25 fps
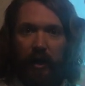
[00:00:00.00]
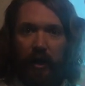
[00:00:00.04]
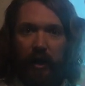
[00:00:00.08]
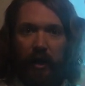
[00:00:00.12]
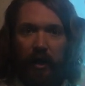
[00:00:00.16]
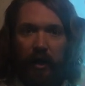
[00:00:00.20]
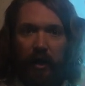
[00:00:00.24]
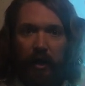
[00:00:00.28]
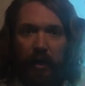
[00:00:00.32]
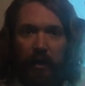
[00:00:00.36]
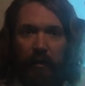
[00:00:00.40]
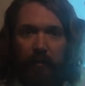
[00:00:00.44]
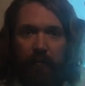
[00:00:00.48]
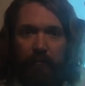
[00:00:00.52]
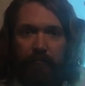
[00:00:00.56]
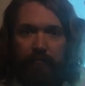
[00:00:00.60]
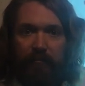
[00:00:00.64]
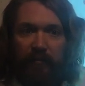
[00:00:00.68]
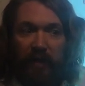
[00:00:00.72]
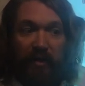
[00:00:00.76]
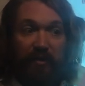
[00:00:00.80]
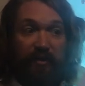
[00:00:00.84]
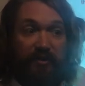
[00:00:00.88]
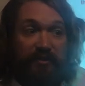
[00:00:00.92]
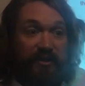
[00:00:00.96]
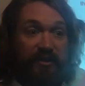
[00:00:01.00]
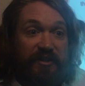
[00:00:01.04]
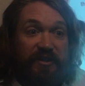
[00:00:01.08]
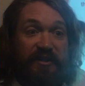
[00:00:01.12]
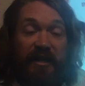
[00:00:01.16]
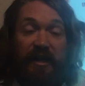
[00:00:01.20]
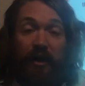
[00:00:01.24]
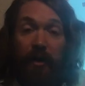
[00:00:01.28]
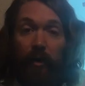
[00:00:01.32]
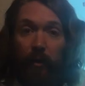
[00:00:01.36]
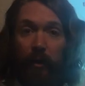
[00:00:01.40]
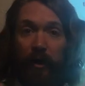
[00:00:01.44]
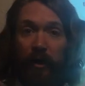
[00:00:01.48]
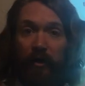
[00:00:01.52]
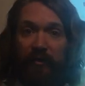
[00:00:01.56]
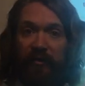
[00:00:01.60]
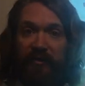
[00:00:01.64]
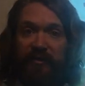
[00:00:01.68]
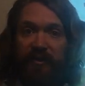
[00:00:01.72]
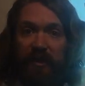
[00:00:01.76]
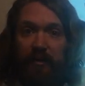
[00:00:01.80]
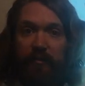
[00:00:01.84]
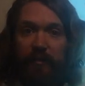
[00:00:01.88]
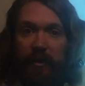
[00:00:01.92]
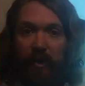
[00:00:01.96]
Um, there's a DOL that's
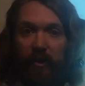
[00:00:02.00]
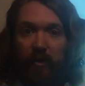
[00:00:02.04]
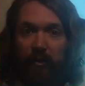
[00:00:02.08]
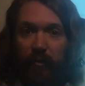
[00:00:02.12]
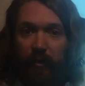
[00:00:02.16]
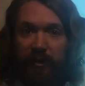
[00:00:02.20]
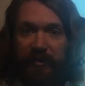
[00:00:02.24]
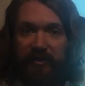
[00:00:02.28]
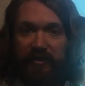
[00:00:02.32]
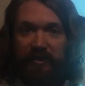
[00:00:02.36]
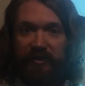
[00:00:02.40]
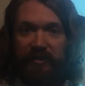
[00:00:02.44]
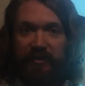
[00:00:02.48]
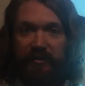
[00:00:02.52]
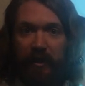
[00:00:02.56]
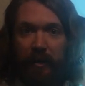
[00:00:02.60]
gonna be on quizzes.